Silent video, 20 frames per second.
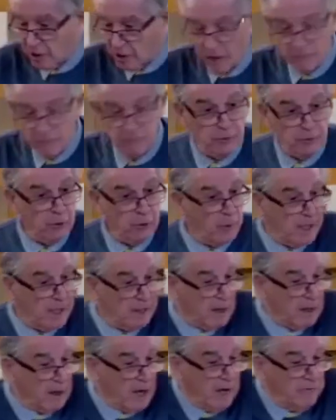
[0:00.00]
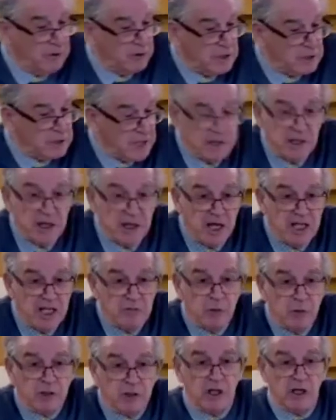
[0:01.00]
And for about after this
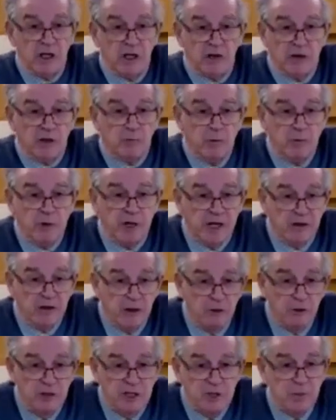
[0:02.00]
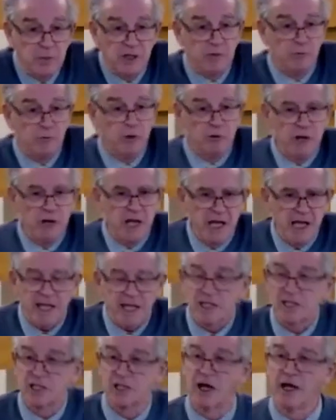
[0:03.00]
engagement, when we get the Holy Spirit, we're really
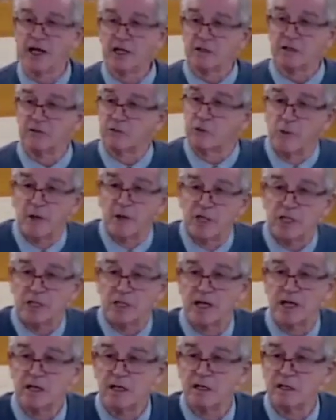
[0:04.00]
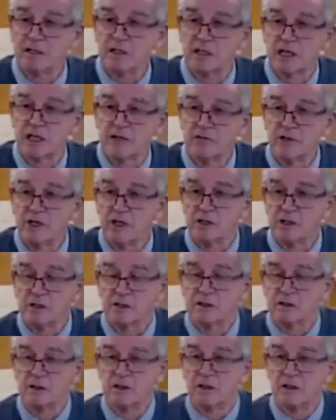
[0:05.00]
excited for maybe 10 years, 11 years,
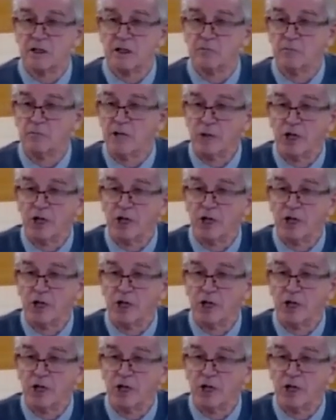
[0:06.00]
maybe